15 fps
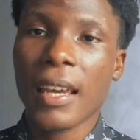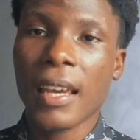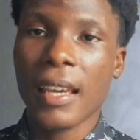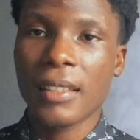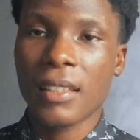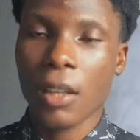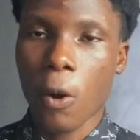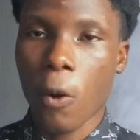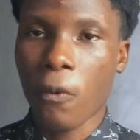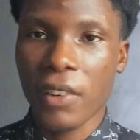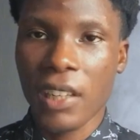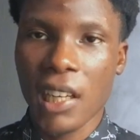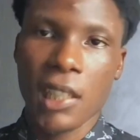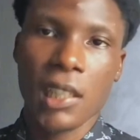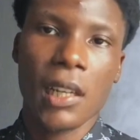is a
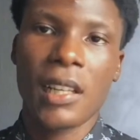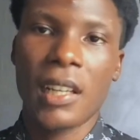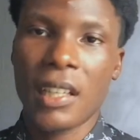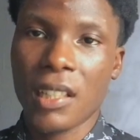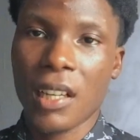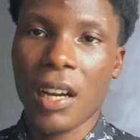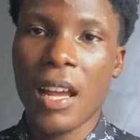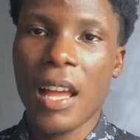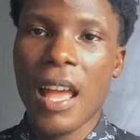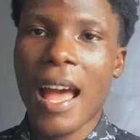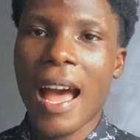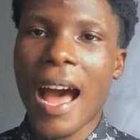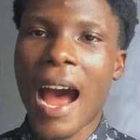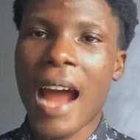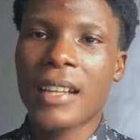confidential ledger,
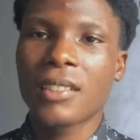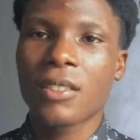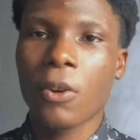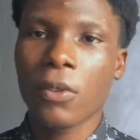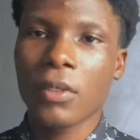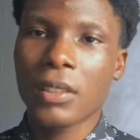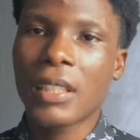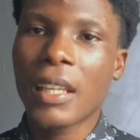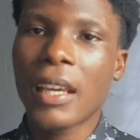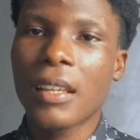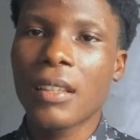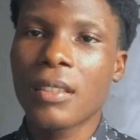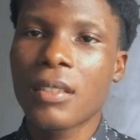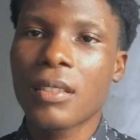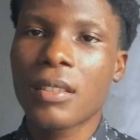and it
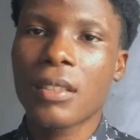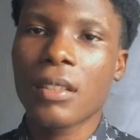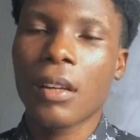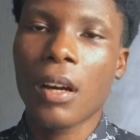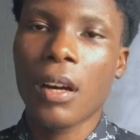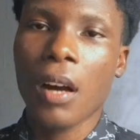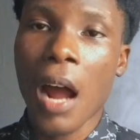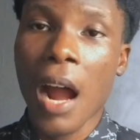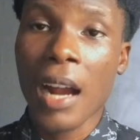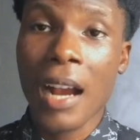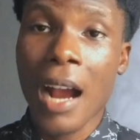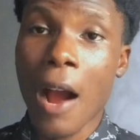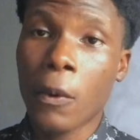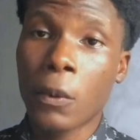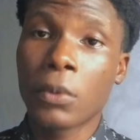contains
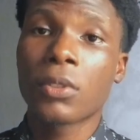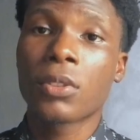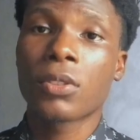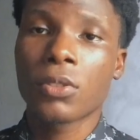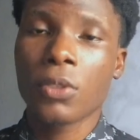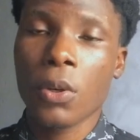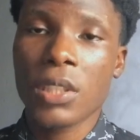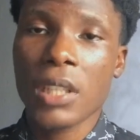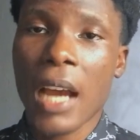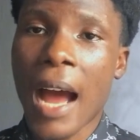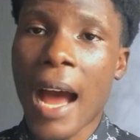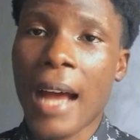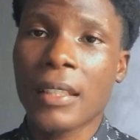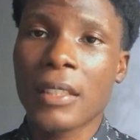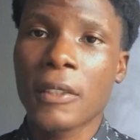accounts such
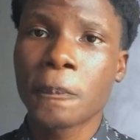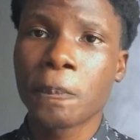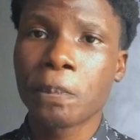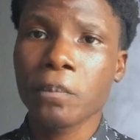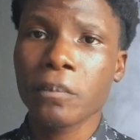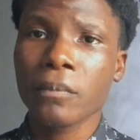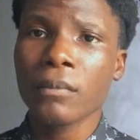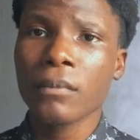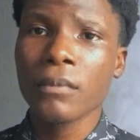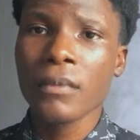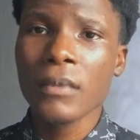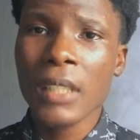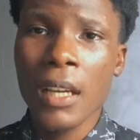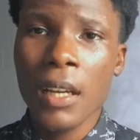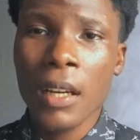as
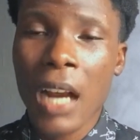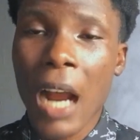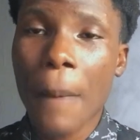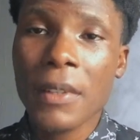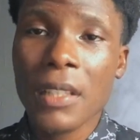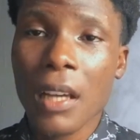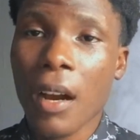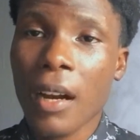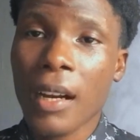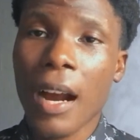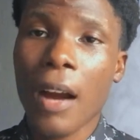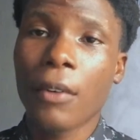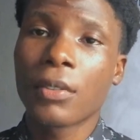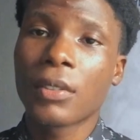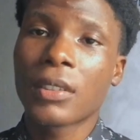capital
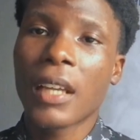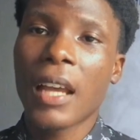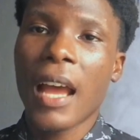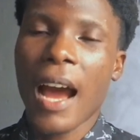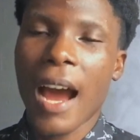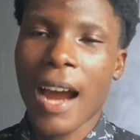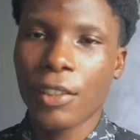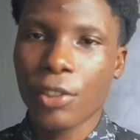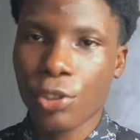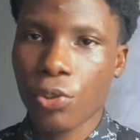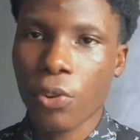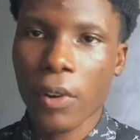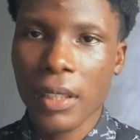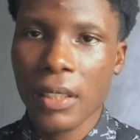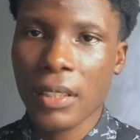accounts and
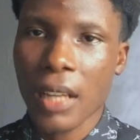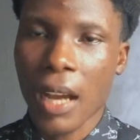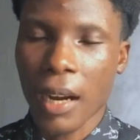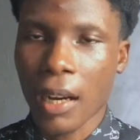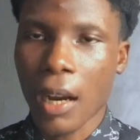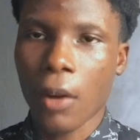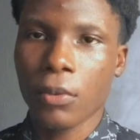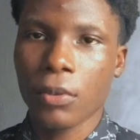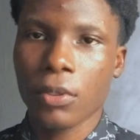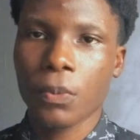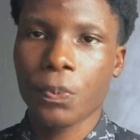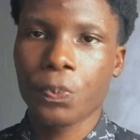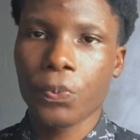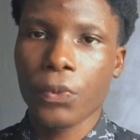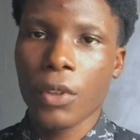drawings accounts.
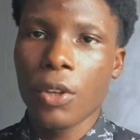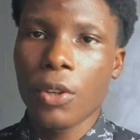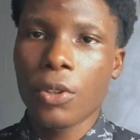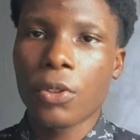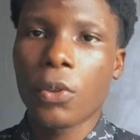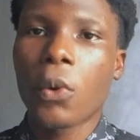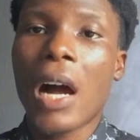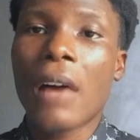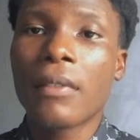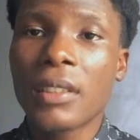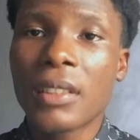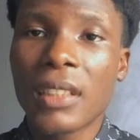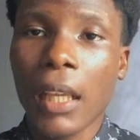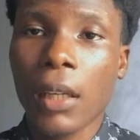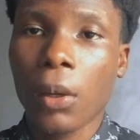So having
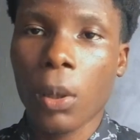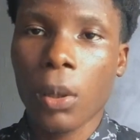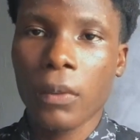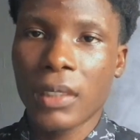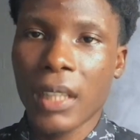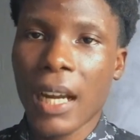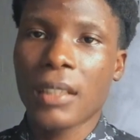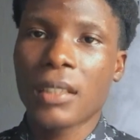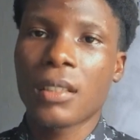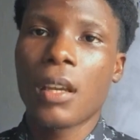said all of that,